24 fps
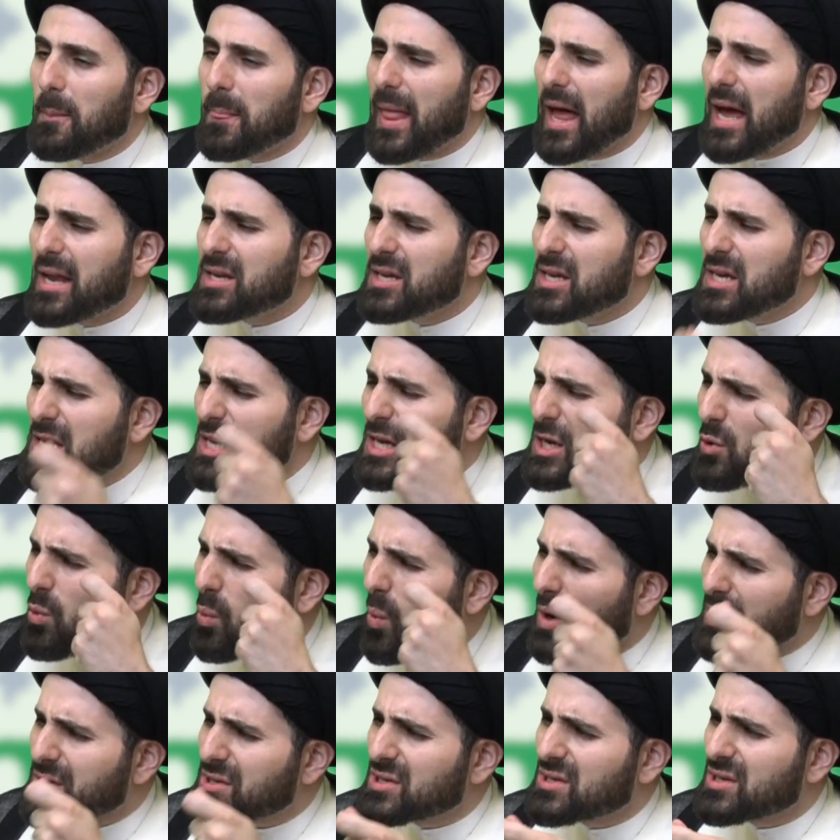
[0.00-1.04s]
And he
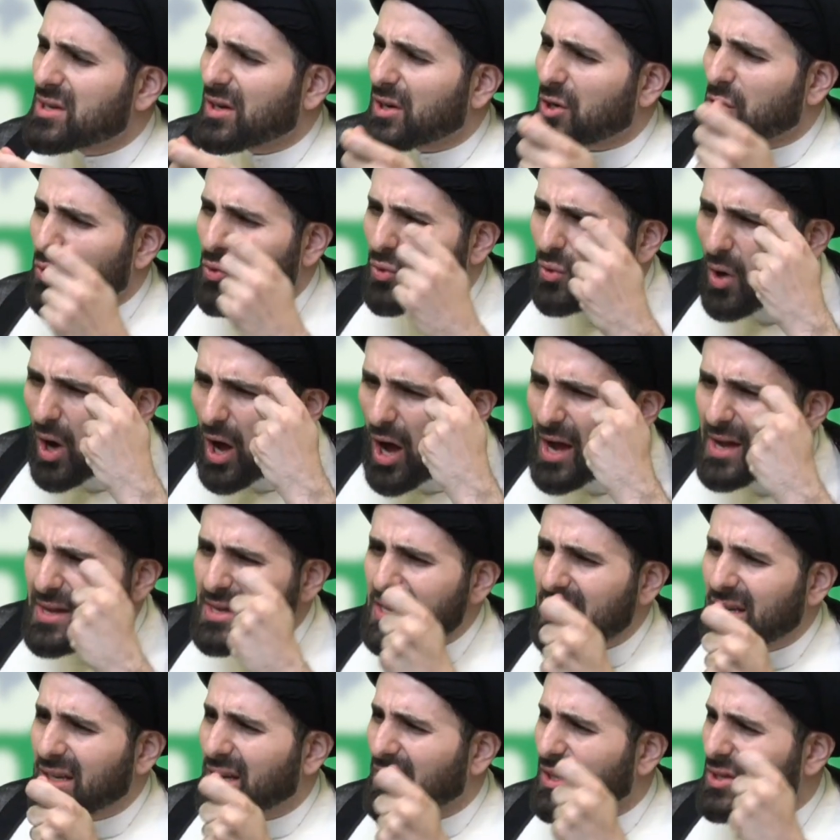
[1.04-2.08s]
was
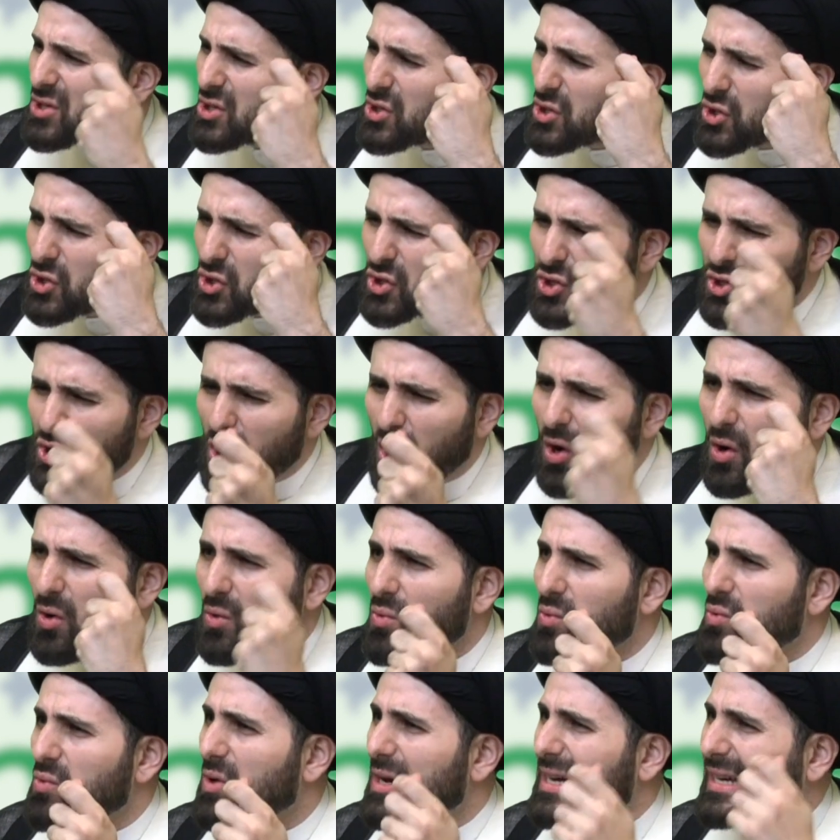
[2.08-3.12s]
crying
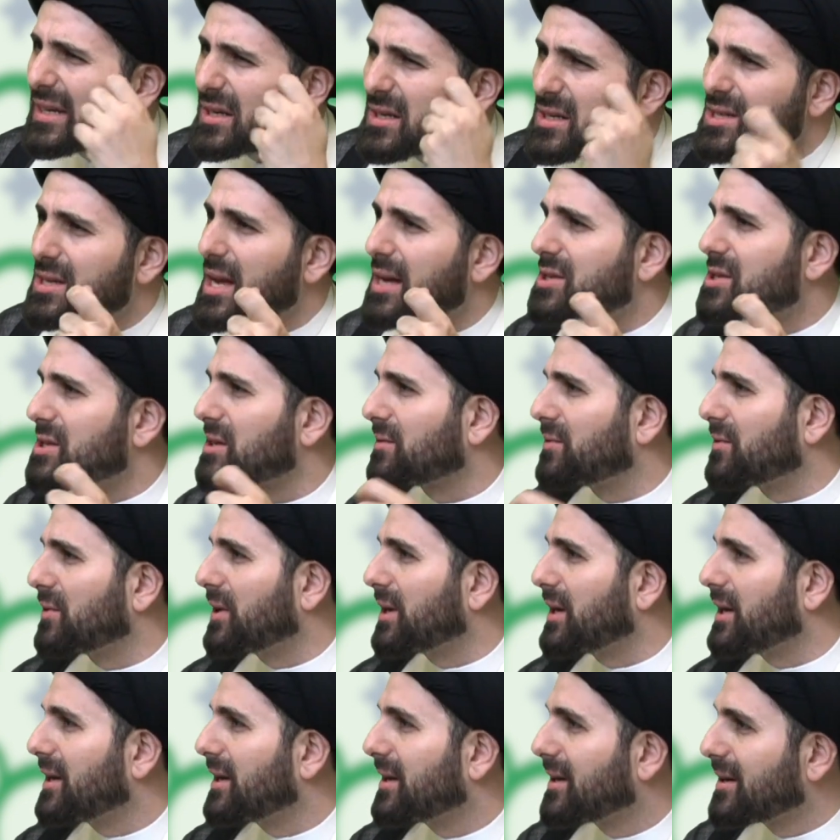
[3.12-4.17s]
so excessively.